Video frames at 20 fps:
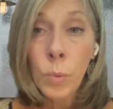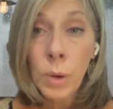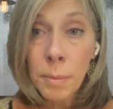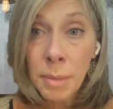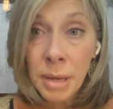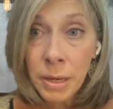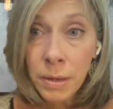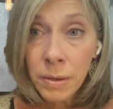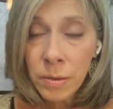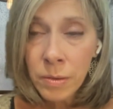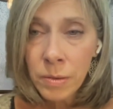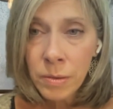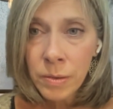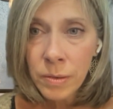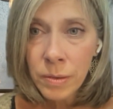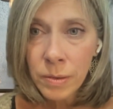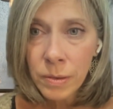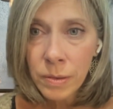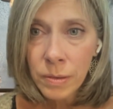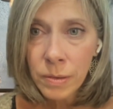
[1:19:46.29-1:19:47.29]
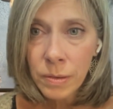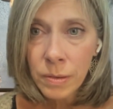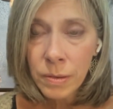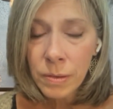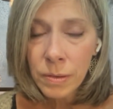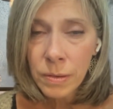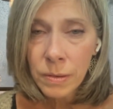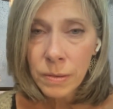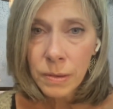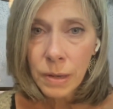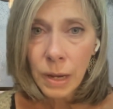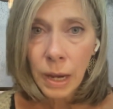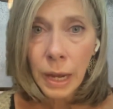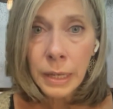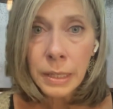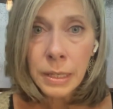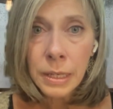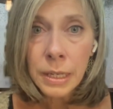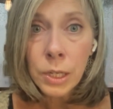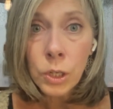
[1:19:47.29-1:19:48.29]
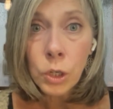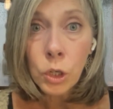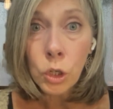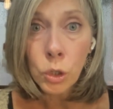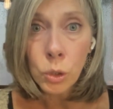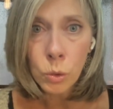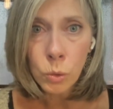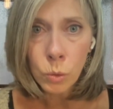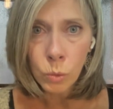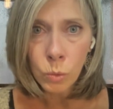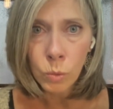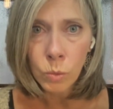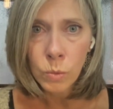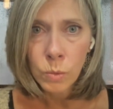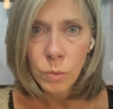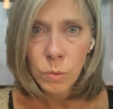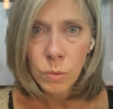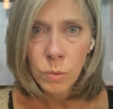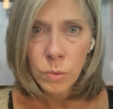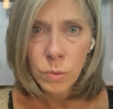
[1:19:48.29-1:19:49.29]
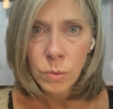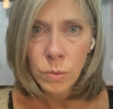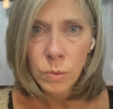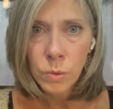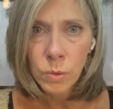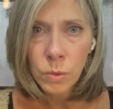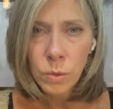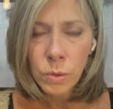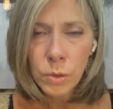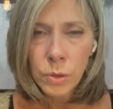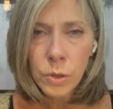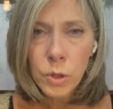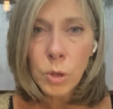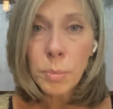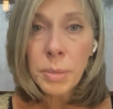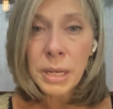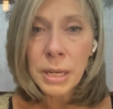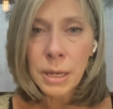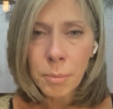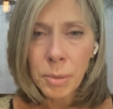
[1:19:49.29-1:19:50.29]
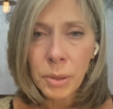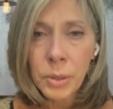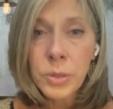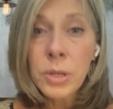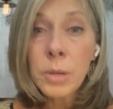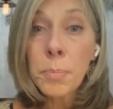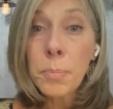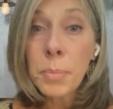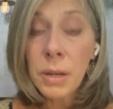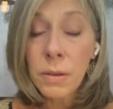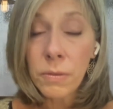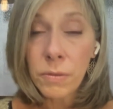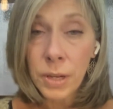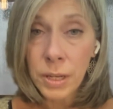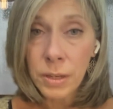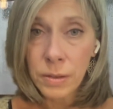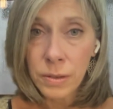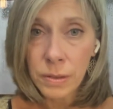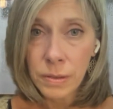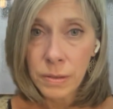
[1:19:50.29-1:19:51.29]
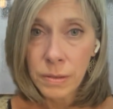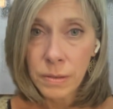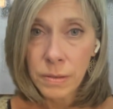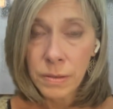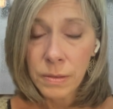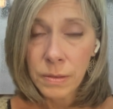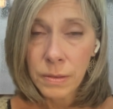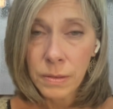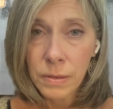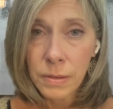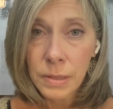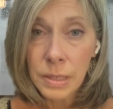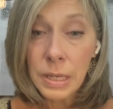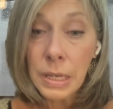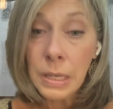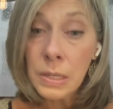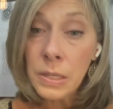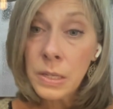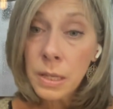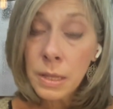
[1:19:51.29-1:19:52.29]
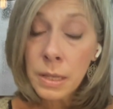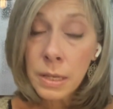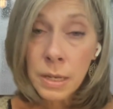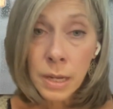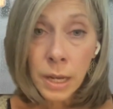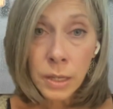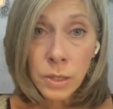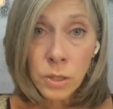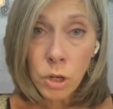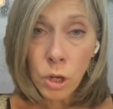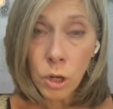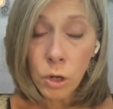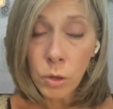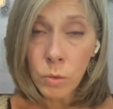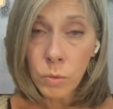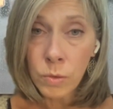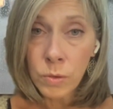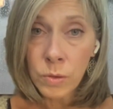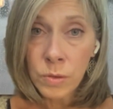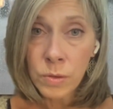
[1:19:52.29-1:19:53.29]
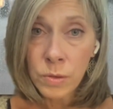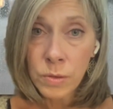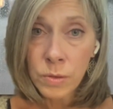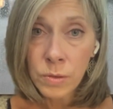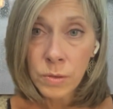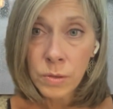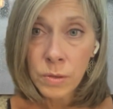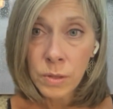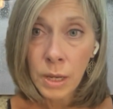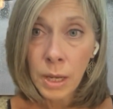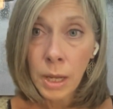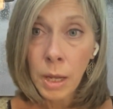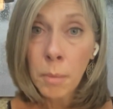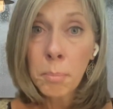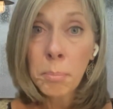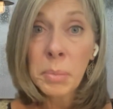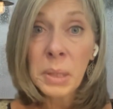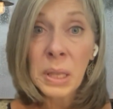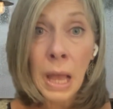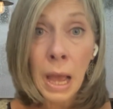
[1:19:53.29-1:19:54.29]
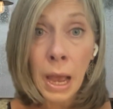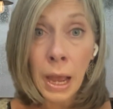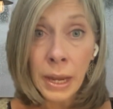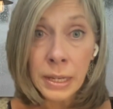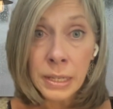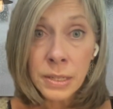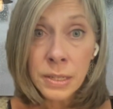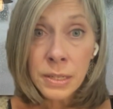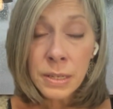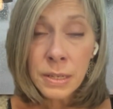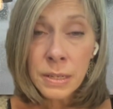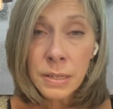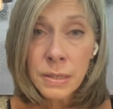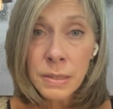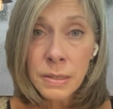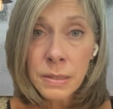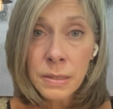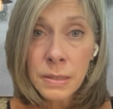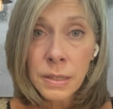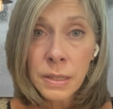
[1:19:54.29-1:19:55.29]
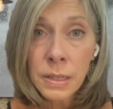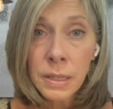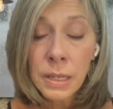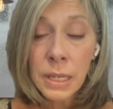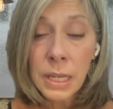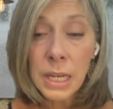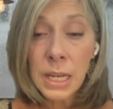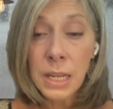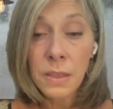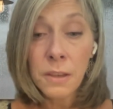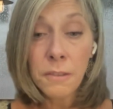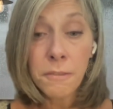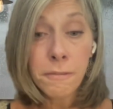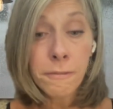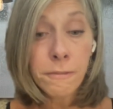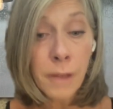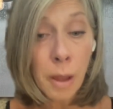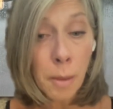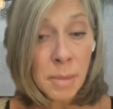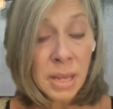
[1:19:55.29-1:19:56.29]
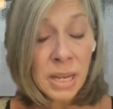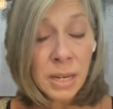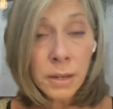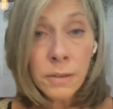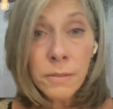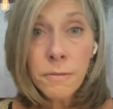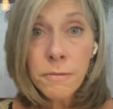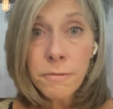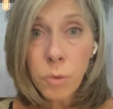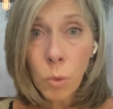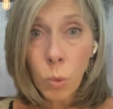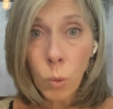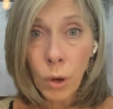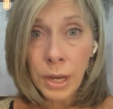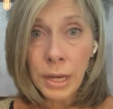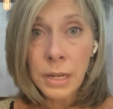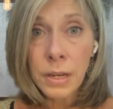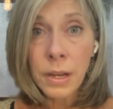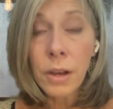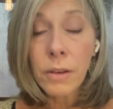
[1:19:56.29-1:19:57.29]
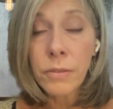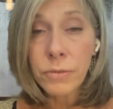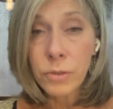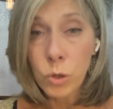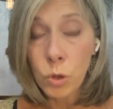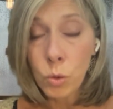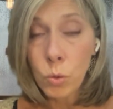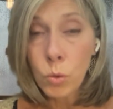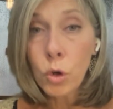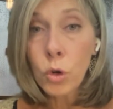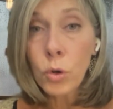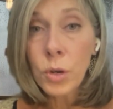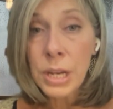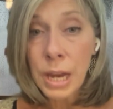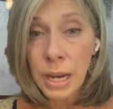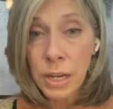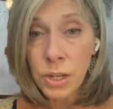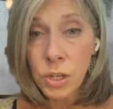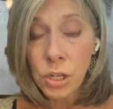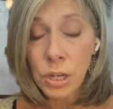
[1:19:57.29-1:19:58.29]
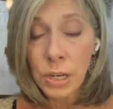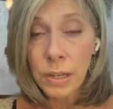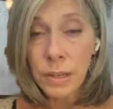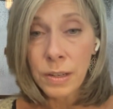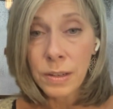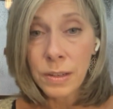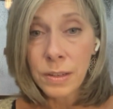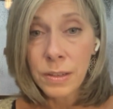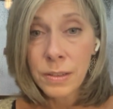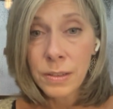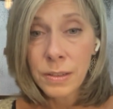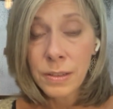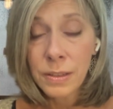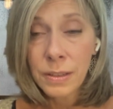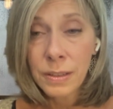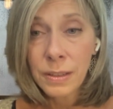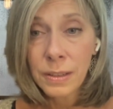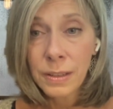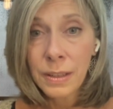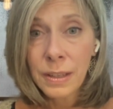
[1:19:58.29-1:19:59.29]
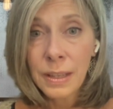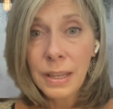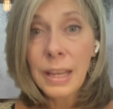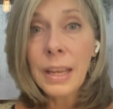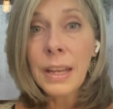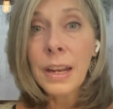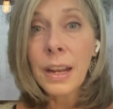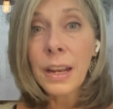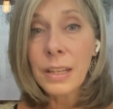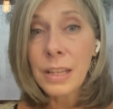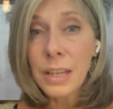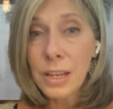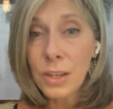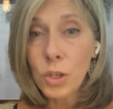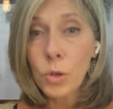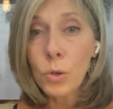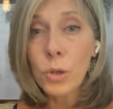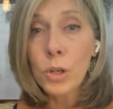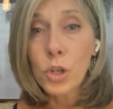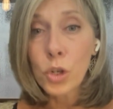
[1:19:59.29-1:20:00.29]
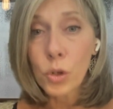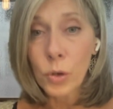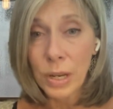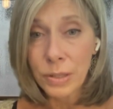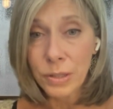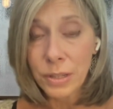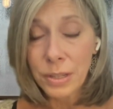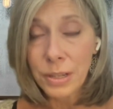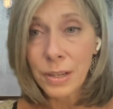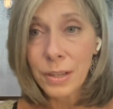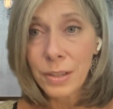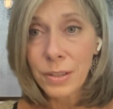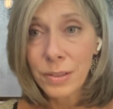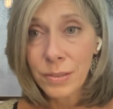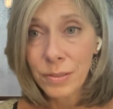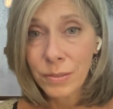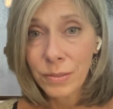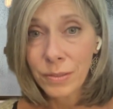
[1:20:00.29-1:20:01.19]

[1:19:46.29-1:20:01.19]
Women, I need you to be able to pivot into the unknown, blind in the feminine void of new creation, and I need you to trust it.